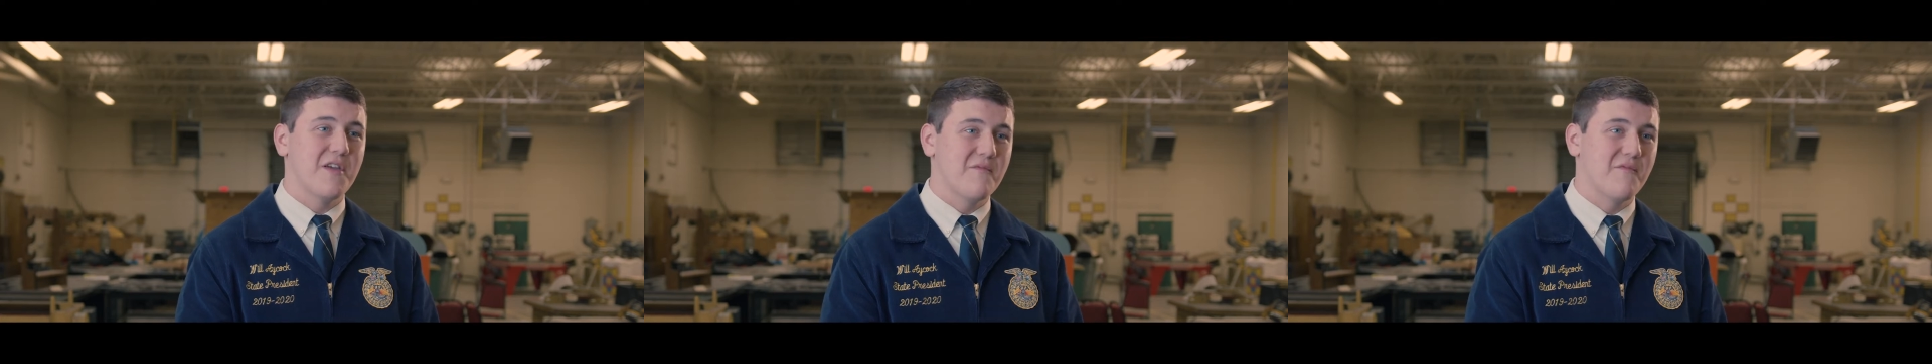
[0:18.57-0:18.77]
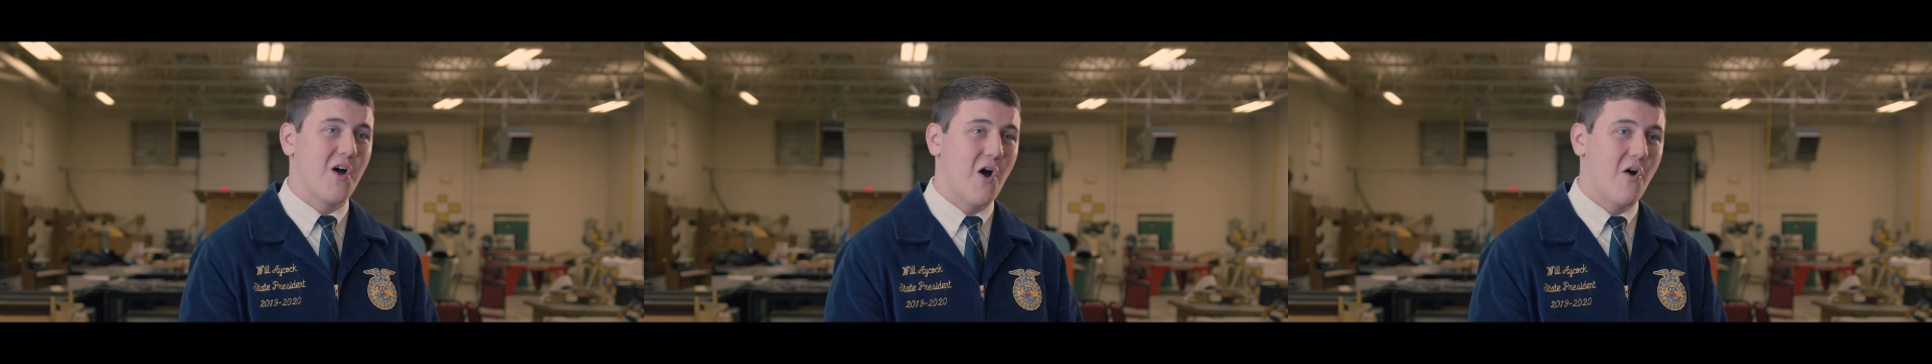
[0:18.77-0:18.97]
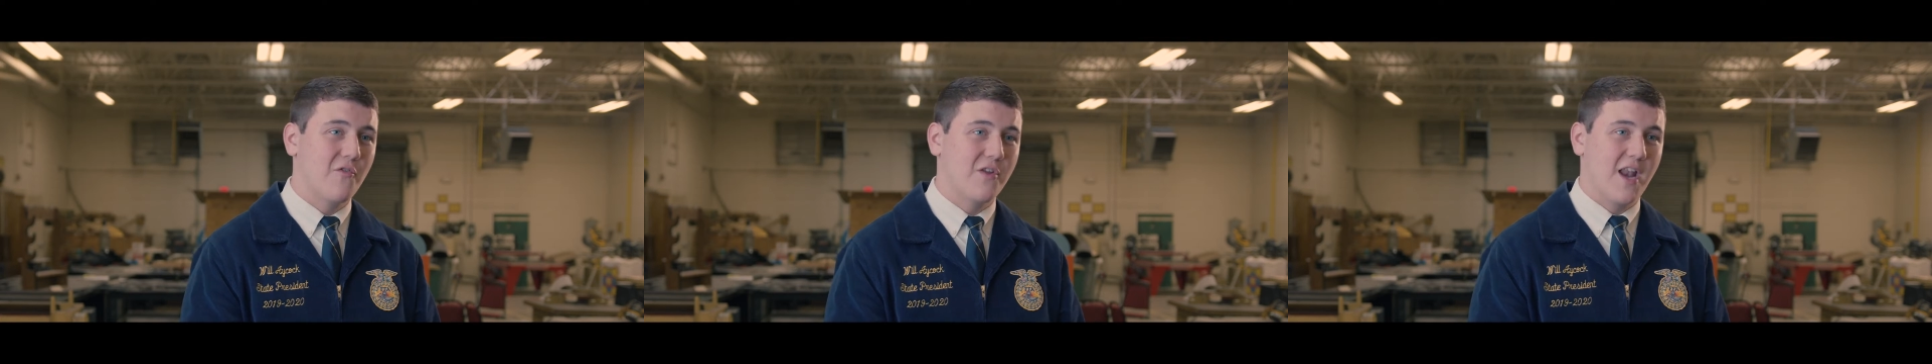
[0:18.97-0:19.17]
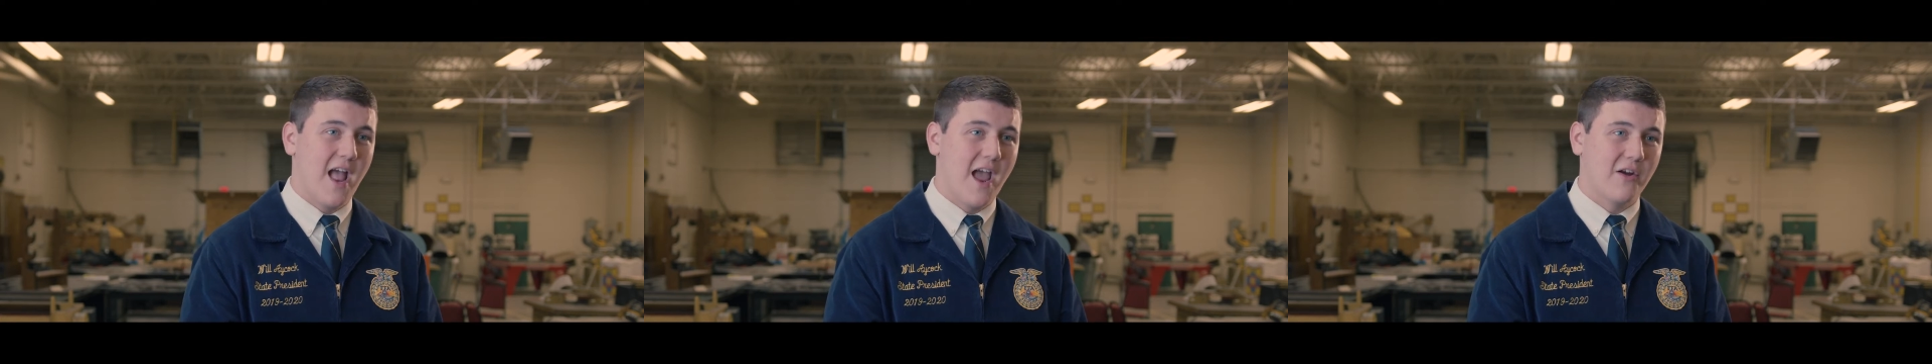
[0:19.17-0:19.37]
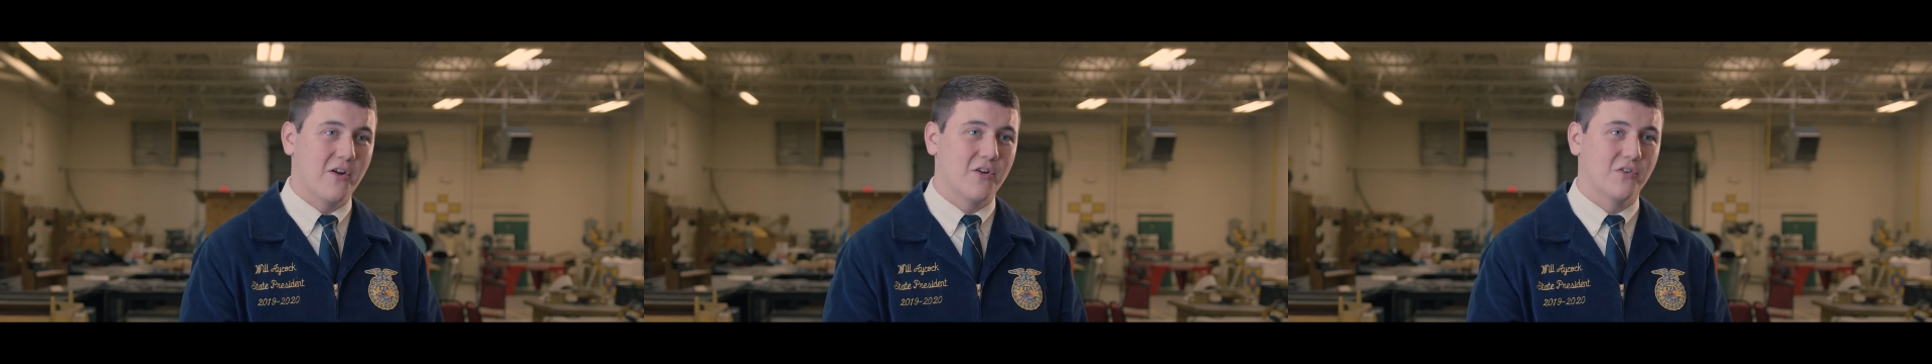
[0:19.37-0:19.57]
involved in
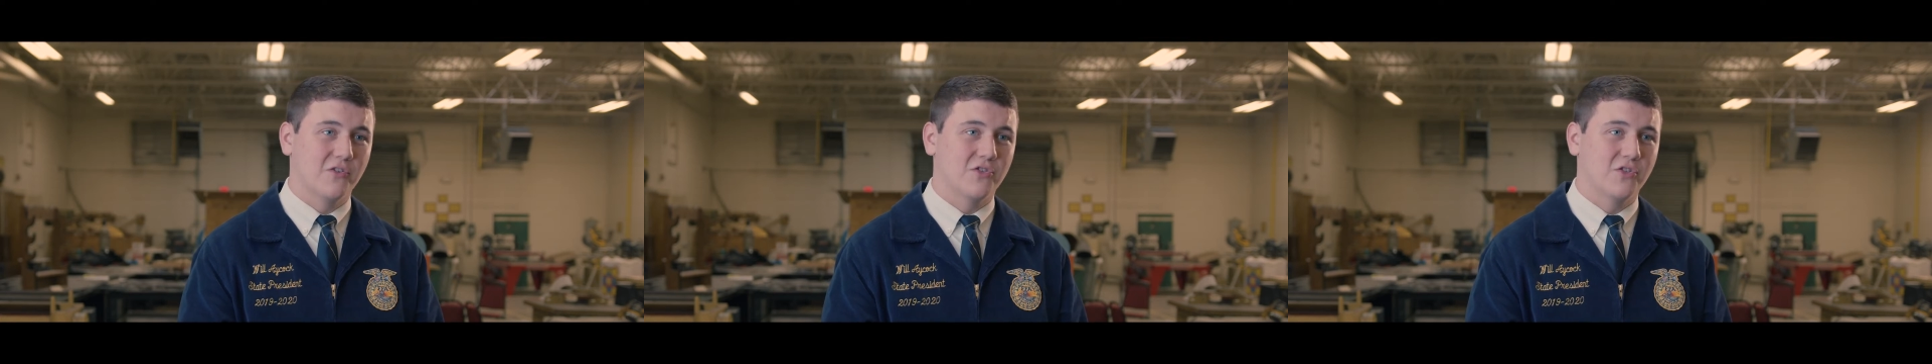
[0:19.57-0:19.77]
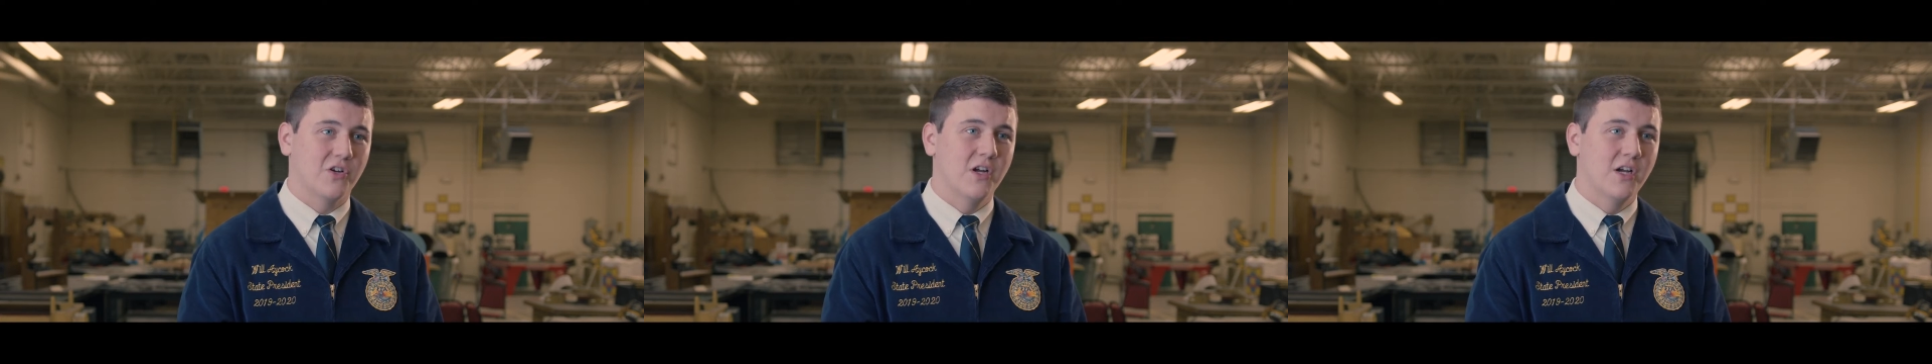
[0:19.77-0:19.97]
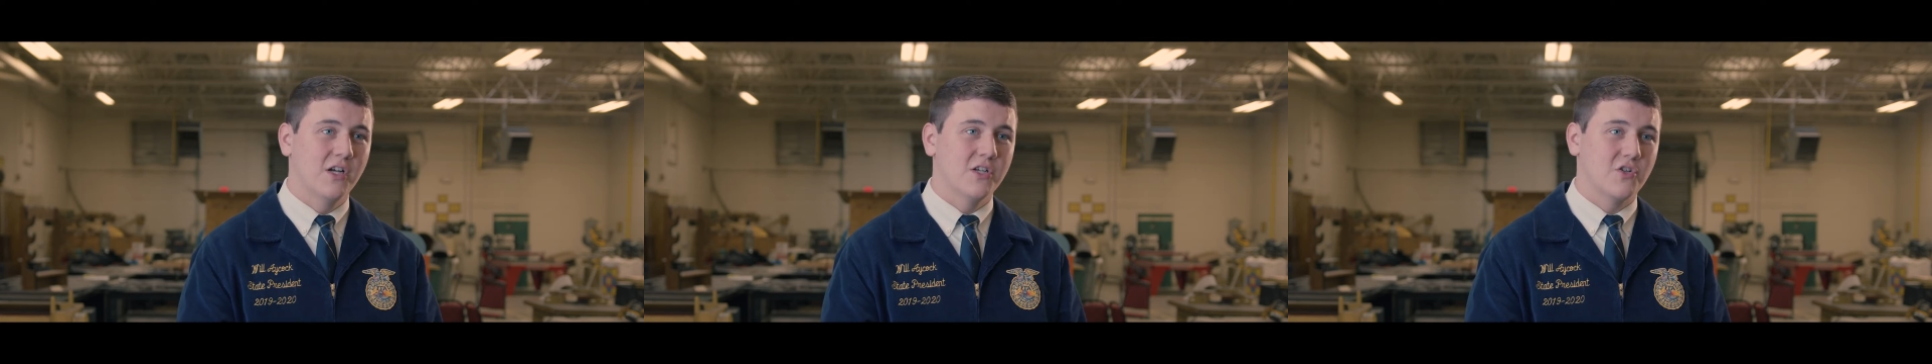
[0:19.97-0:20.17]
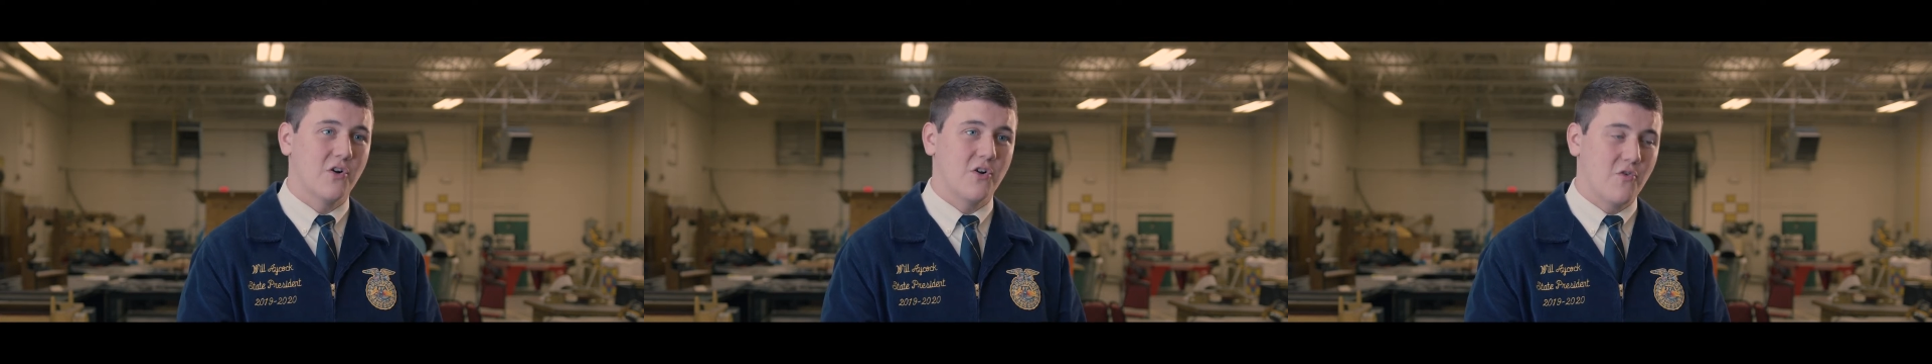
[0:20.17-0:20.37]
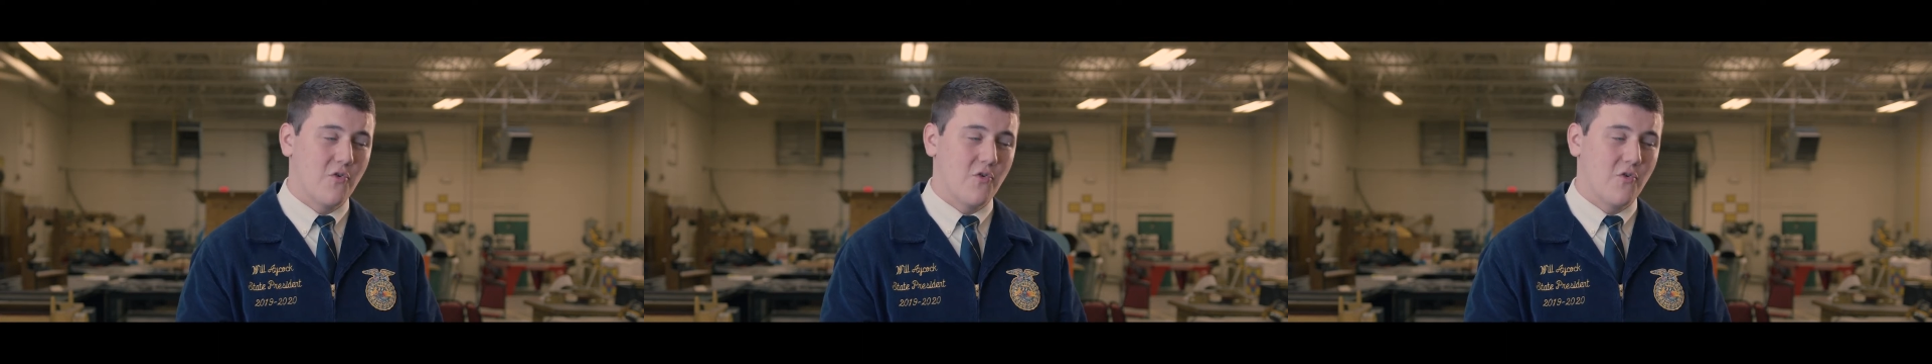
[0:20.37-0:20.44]
agriculture started